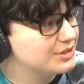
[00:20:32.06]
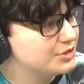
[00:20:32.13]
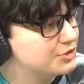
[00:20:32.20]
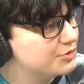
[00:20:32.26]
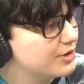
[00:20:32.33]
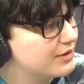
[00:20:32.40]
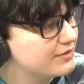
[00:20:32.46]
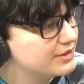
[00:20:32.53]

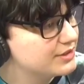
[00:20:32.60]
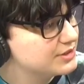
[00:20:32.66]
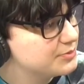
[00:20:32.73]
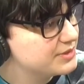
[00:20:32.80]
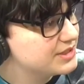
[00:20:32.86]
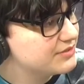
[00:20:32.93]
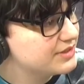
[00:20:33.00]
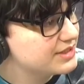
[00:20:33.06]
you have a
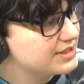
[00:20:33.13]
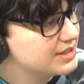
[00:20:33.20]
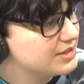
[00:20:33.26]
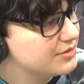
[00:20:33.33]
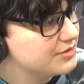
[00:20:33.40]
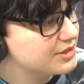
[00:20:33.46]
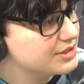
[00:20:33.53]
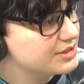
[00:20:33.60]
specific scene
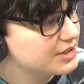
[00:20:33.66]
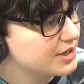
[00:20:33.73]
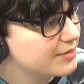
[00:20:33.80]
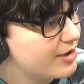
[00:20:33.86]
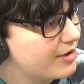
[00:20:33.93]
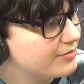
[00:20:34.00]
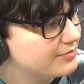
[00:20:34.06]
you want um, to talk um, about?